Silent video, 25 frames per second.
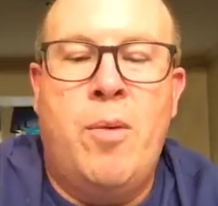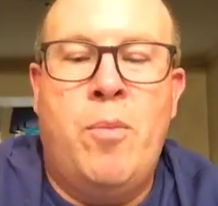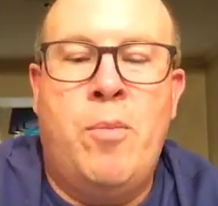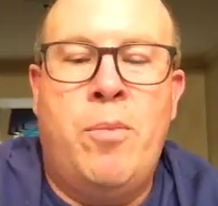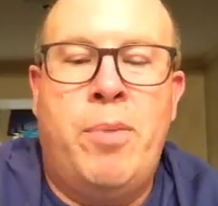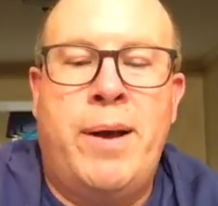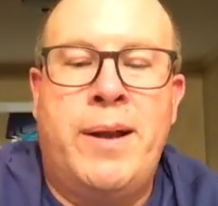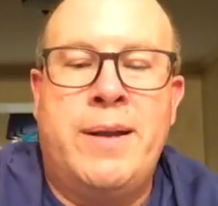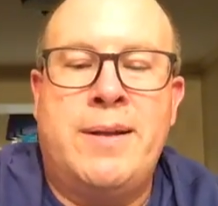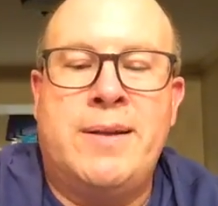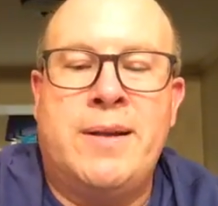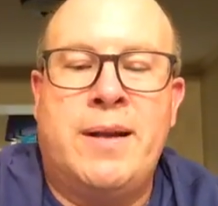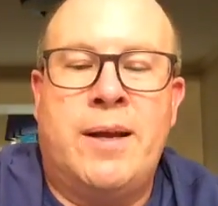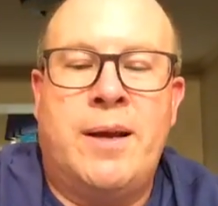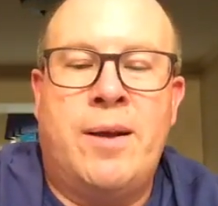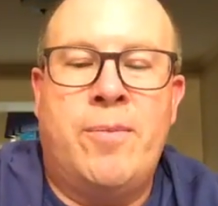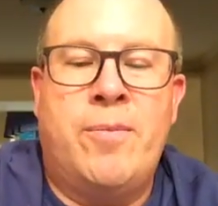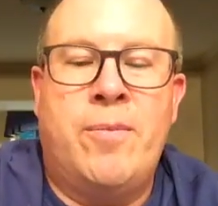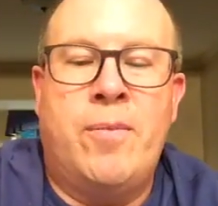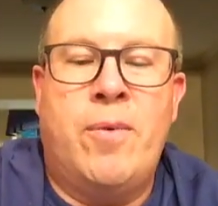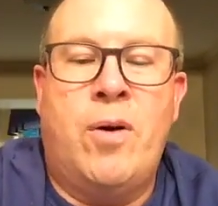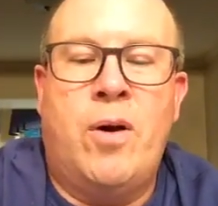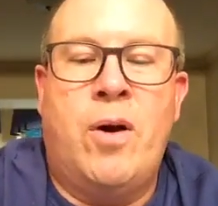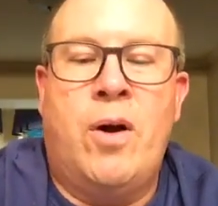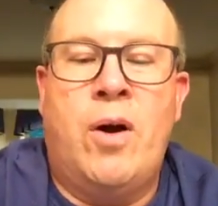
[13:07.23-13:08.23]
But
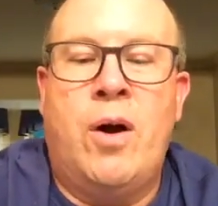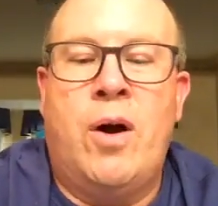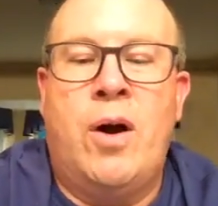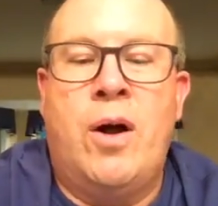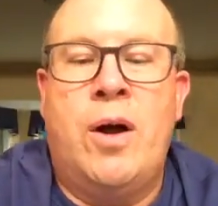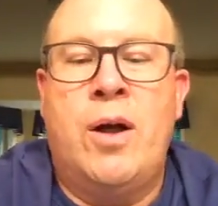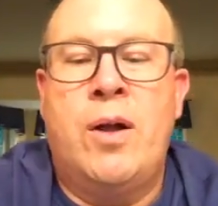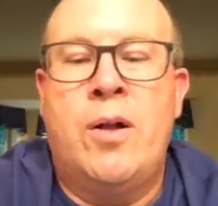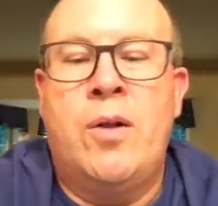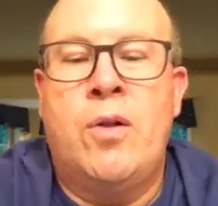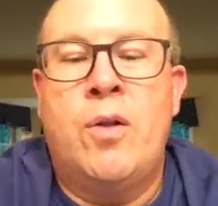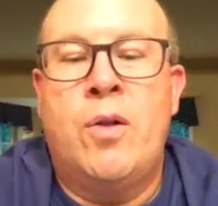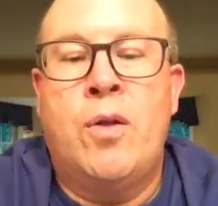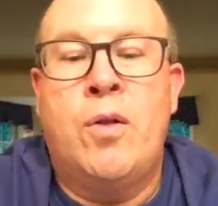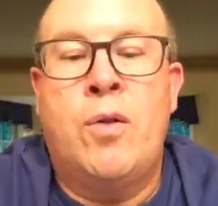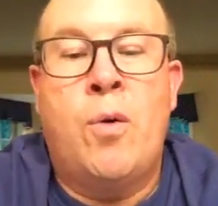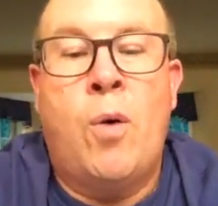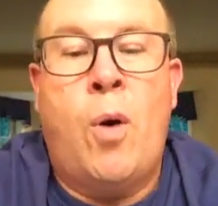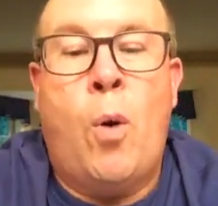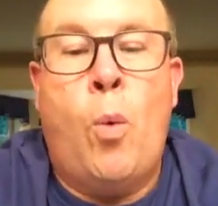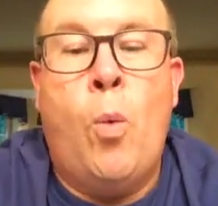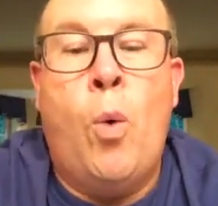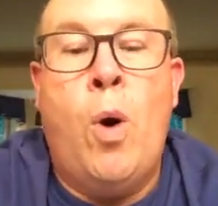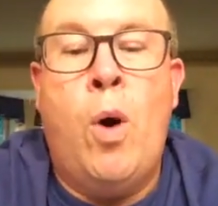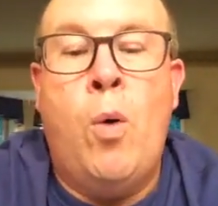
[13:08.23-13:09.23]

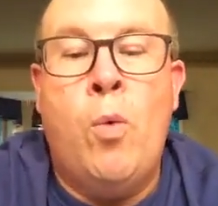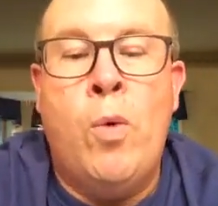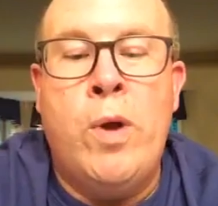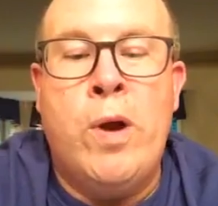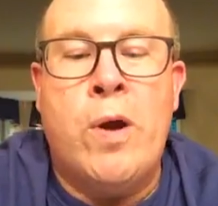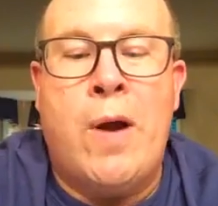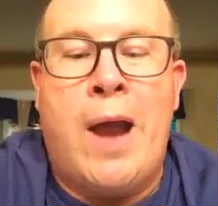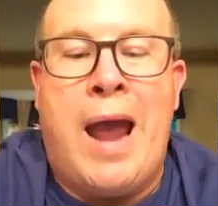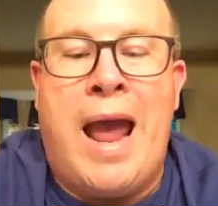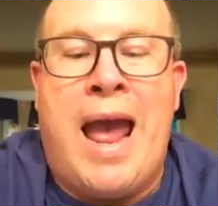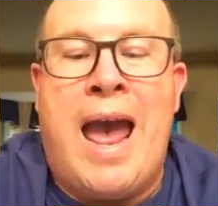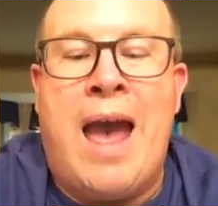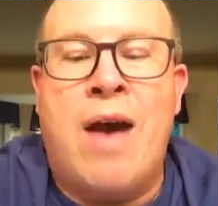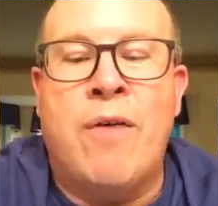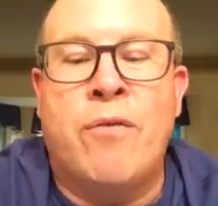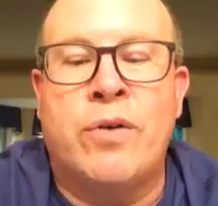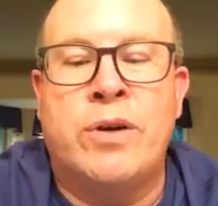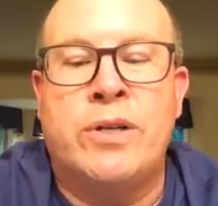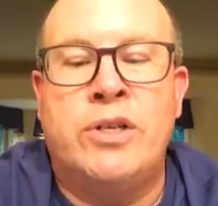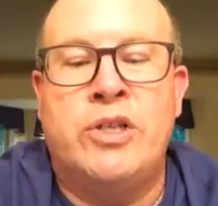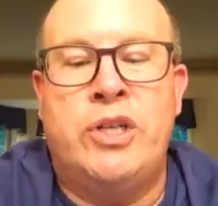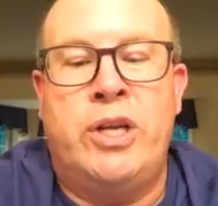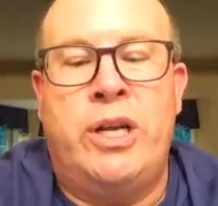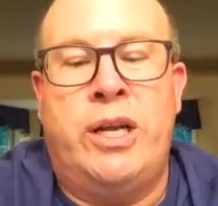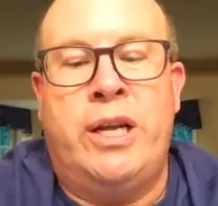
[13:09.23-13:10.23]
what we're
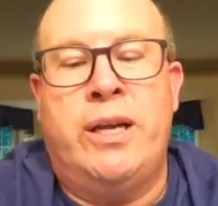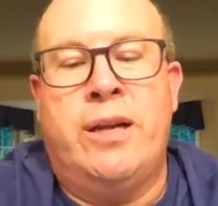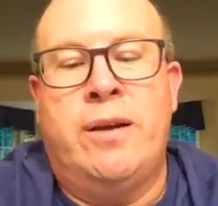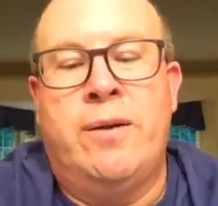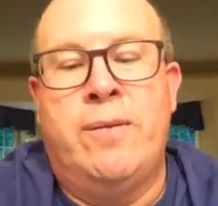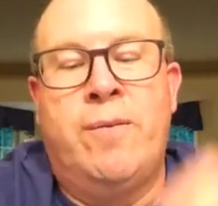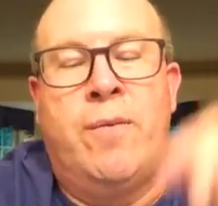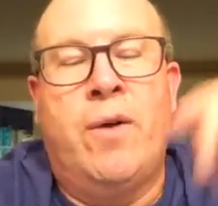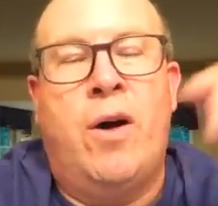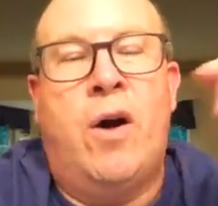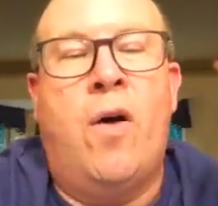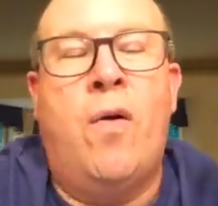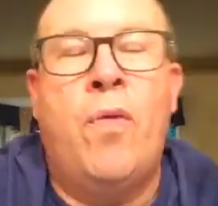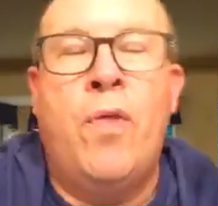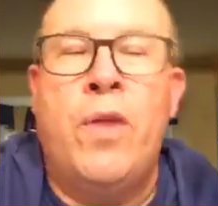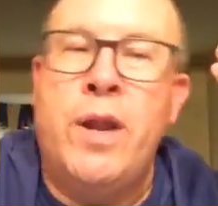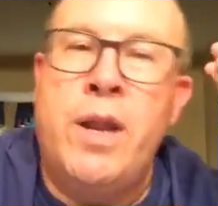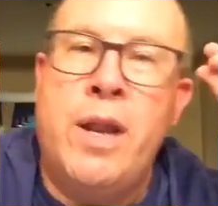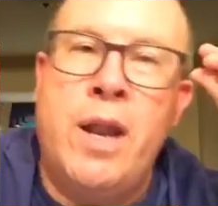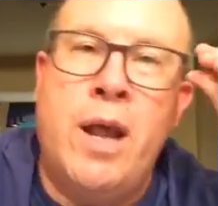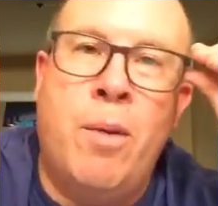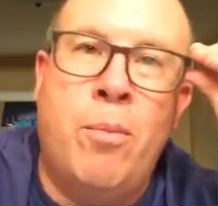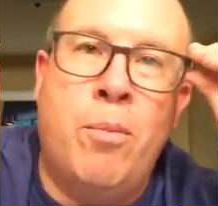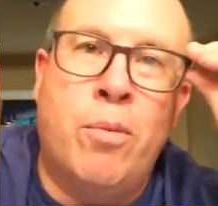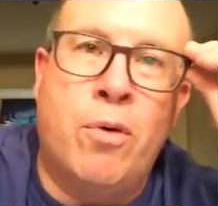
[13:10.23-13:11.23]
averaging on the
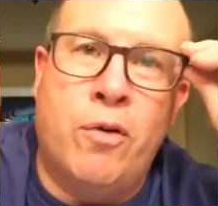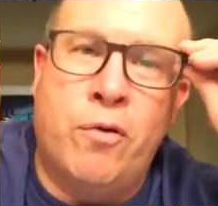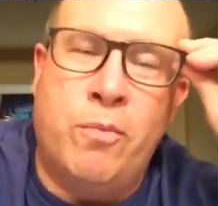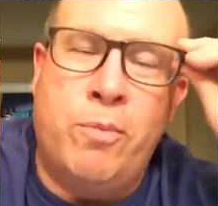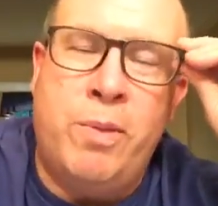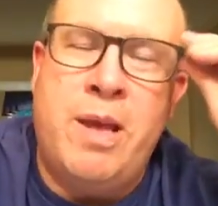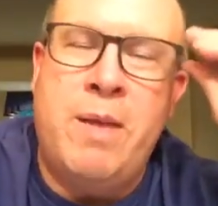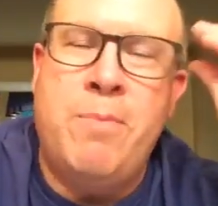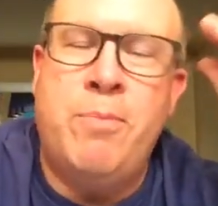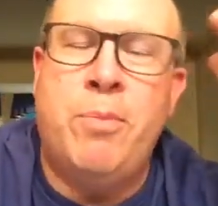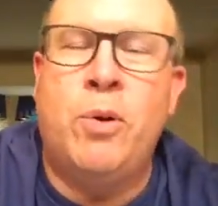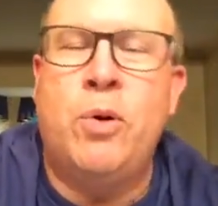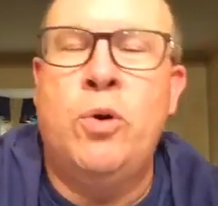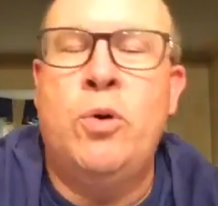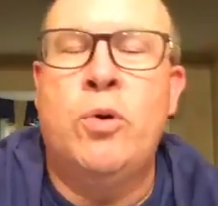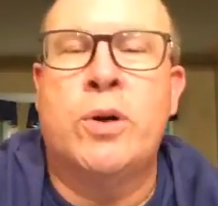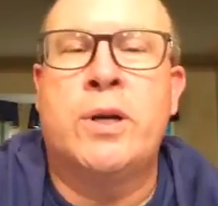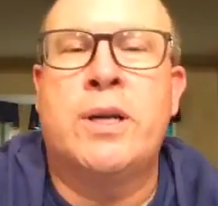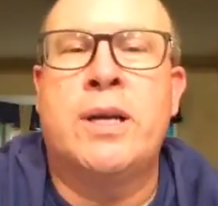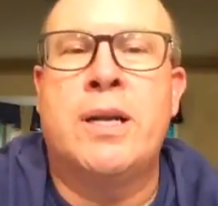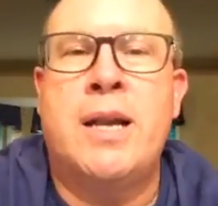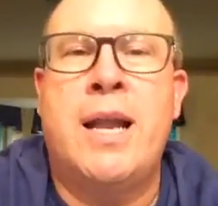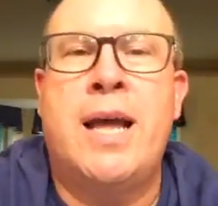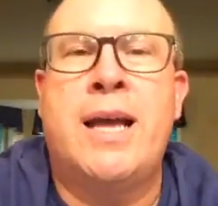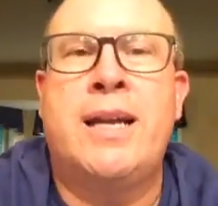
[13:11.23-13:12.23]
number of people who are
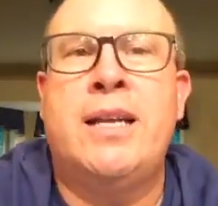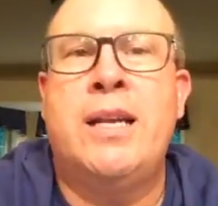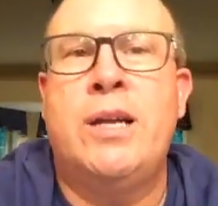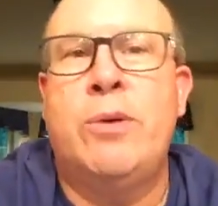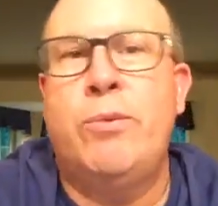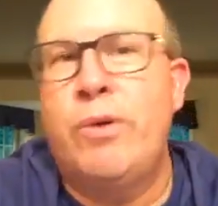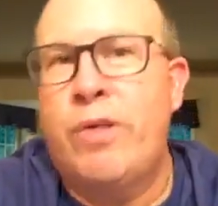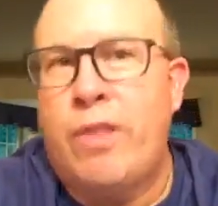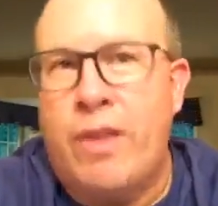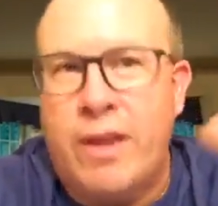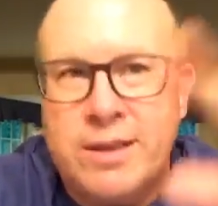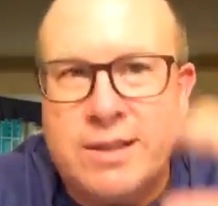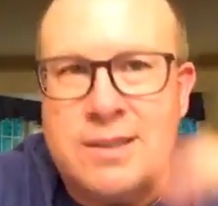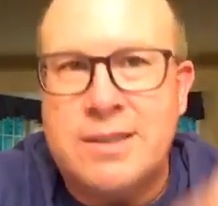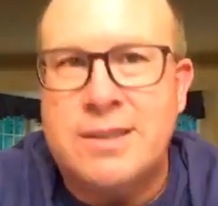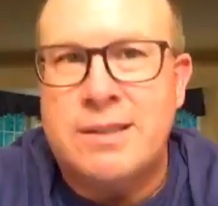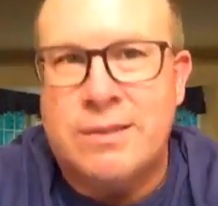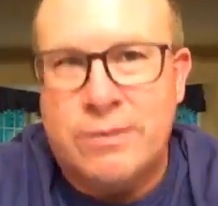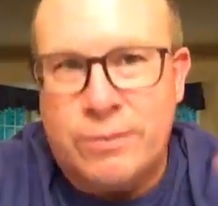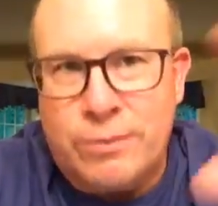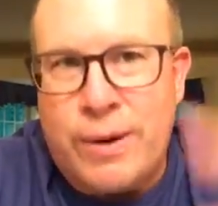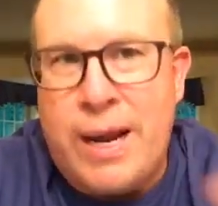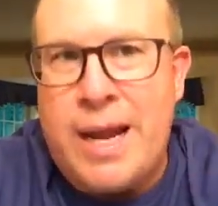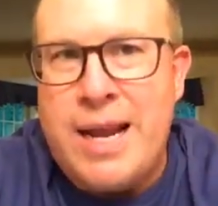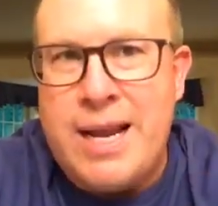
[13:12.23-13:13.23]
connecting with us
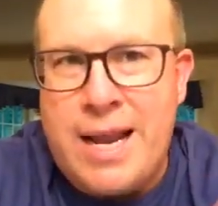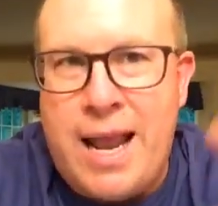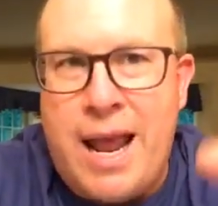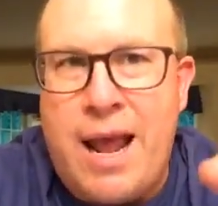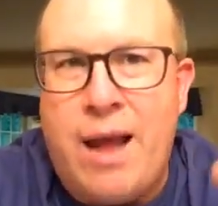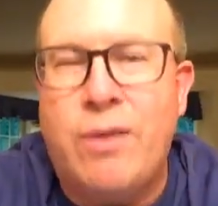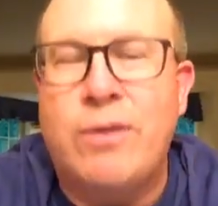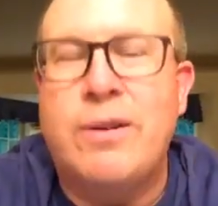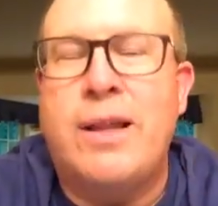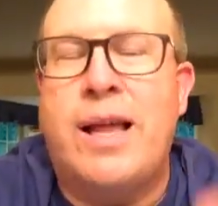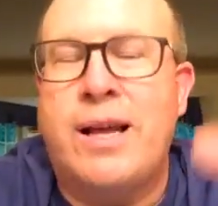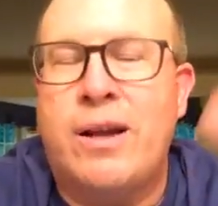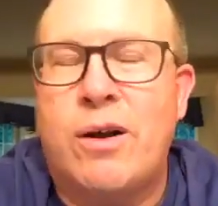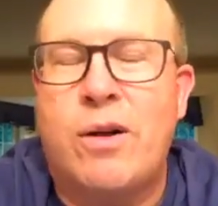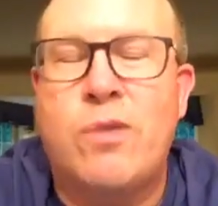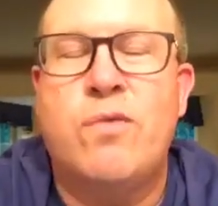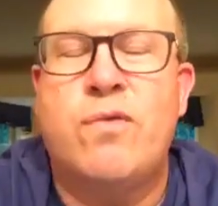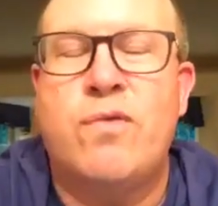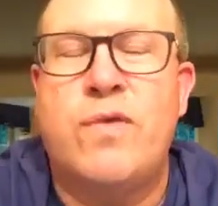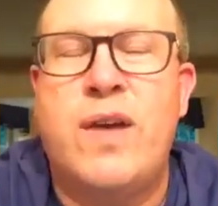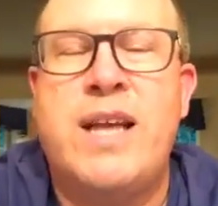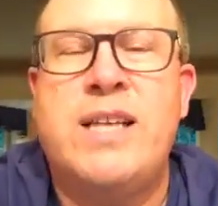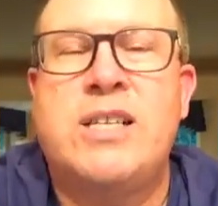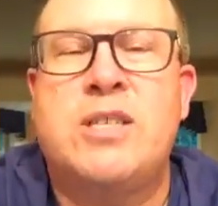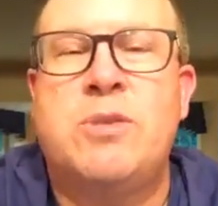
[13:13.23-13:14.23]
right now, like on
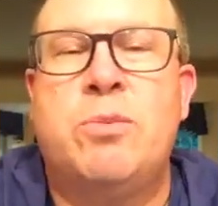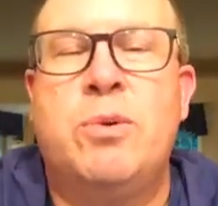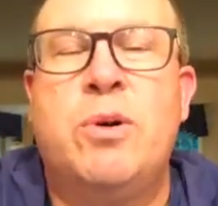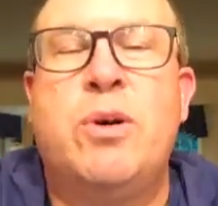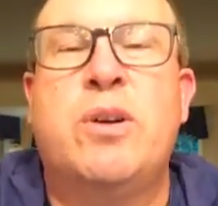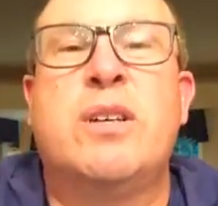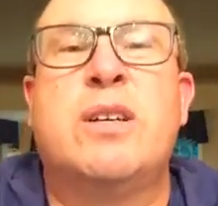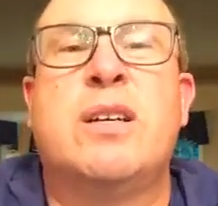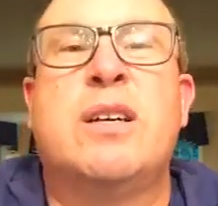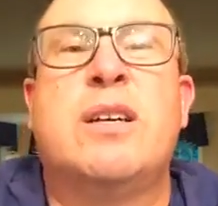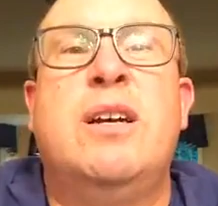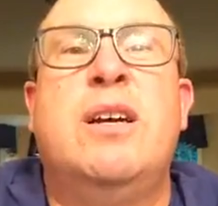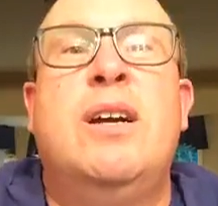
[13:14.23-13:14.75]
Facebook,